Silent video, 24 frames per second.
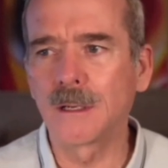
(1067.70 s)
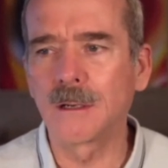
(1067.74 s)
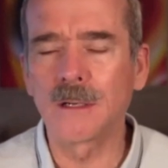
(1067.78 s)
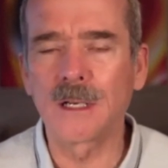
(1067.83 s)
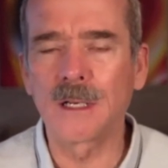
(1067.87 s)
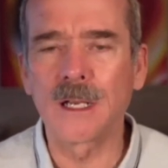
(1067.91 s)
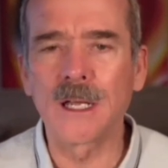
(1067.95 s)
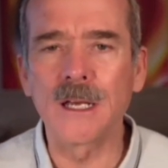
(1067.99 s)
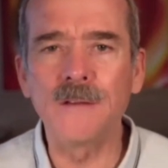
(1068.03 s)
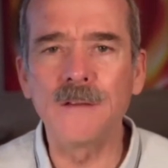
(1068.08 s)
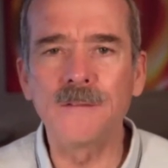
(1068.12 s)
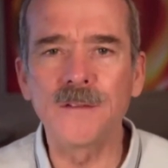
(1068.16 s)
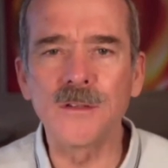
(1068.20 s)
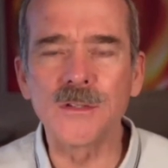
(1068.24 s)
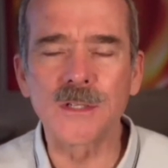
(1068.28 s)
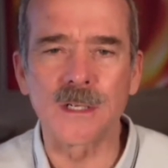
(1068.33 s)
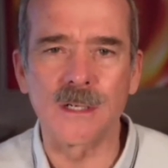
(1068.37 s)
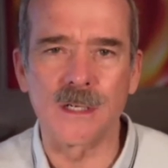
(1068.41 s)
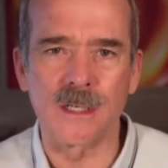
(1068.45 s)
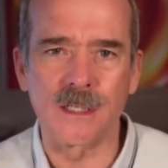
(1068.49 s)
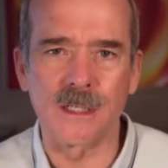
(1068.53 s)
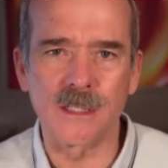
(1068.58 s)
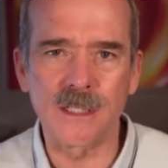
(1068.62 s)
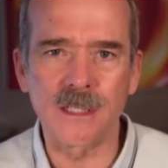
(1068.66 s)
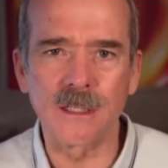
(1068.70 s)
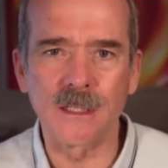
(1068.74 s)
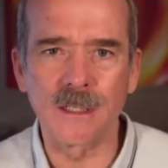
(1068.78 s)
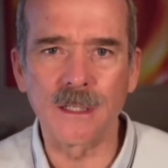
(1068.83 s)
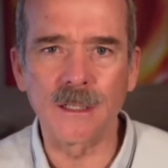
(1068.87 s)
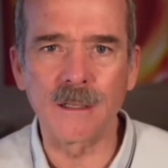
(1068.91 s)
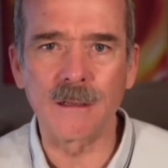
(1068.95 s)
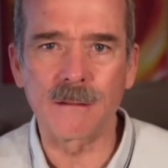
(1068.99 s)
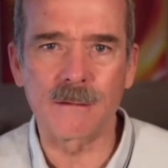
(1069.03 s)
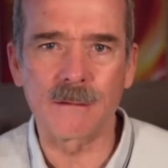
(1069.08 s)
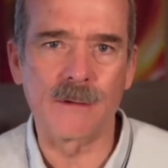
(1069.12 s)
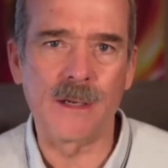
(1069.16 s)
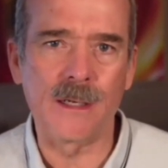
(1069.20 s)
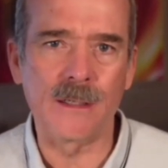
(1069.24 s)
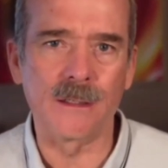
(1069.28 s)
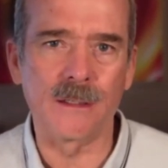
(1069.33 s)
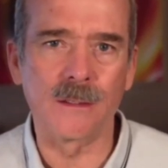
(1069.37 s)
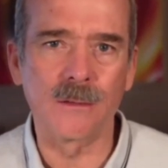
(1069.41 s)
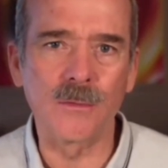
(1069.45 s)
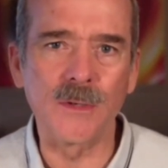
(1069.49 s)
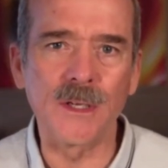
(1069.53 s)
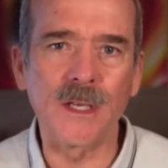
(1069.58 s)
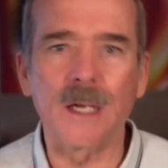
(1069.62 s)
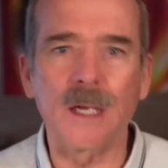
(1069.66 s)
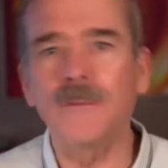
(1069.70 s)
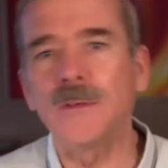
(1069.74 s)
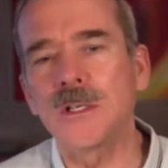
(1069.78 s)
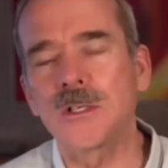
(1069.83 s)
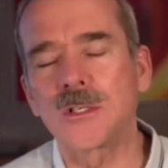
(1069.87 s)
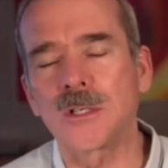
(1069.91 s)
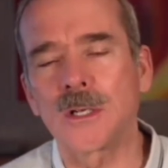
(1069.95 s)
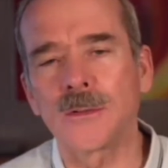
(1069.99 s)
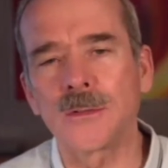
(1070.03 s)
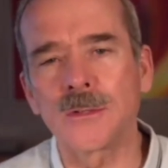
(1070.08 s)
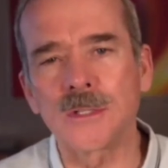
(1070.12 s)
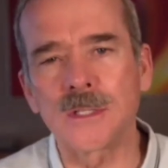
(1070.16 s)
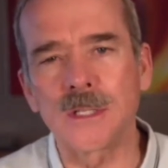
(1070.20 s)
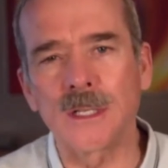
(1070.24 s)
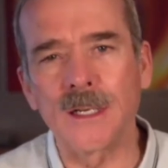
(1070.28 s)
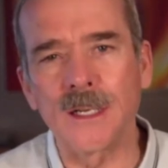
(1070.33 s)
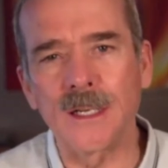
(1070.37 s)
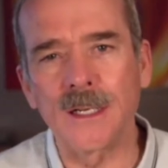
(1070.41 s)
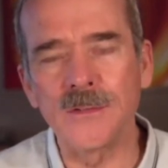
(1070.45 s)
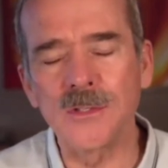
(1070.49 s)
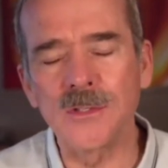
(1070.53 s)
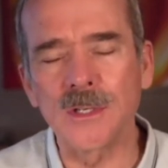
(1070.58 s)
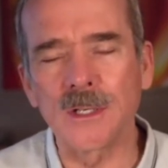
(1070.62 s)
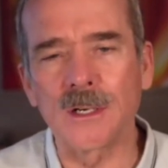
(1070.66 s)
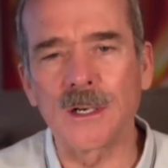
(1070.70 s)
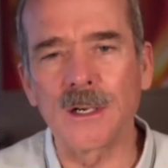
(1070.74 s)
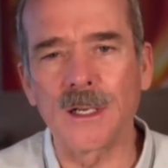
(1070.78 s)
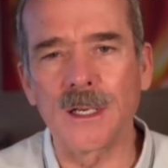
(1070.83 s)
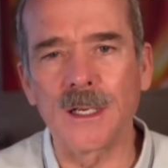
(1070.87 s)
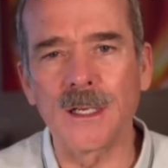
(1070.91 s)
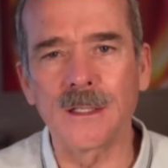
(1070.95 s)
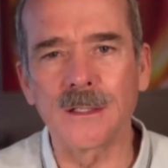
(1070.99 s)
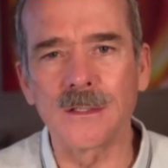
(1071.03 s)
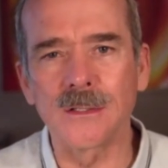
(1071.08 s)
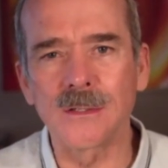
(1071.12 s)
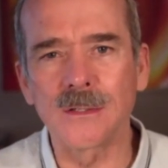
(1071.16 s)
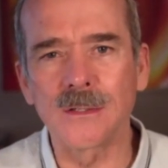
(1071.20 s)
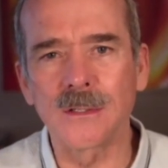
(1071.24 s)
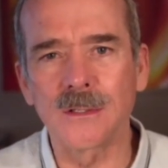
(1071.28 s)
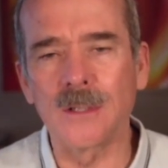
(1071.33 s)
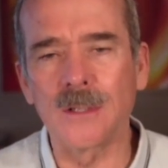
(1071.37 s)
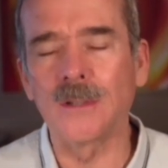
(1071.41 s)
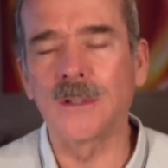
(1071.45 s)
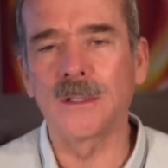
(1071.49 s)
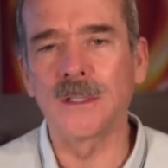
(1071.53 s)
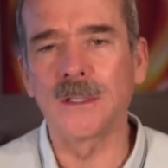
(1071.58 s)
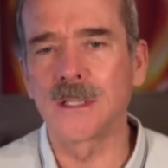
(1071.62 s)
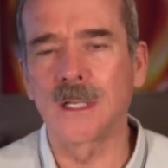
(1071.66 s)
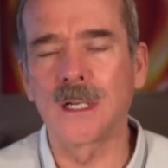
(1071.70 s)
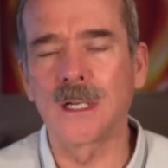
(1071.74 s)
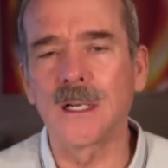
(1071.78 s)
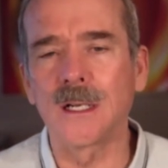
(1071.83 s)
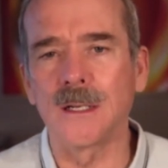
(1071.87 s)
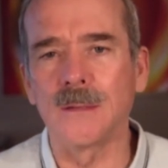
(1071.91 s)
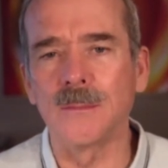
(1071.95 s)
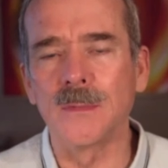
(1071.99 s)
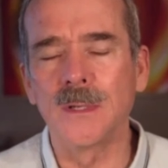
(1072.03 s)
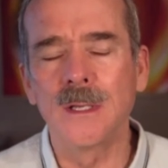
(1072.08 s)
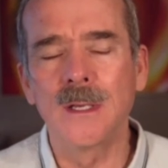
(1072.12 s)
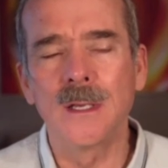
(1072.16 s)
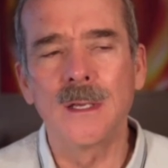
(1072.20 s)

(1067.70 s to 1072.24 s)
our life is constantly threatened. We have each other's lives in our hands all the time.